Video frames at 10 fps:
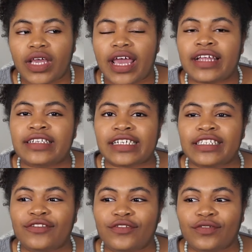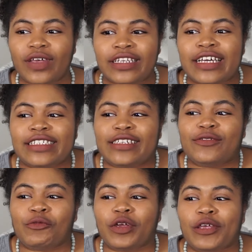it
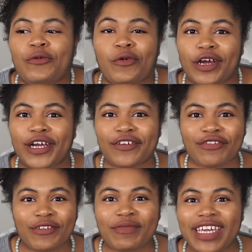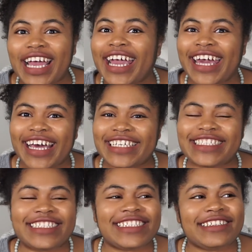doesn't really work for me, I
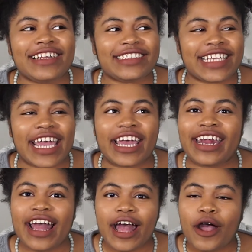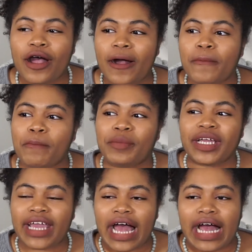guess, to say it.
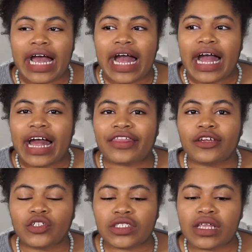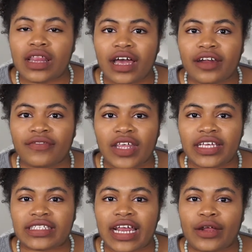But yeah, there are just a lot of
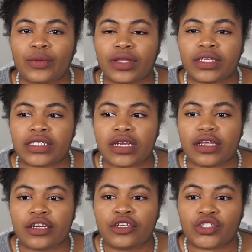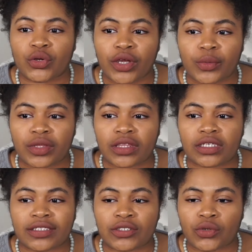things I really didn't enjoy with
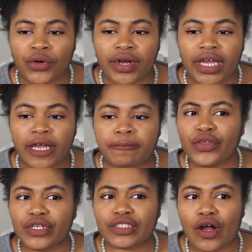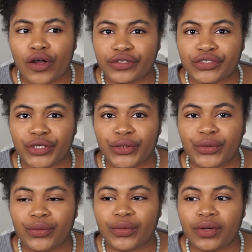this story. There's
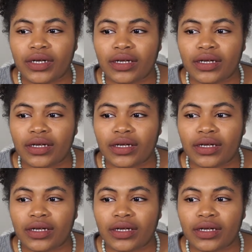also,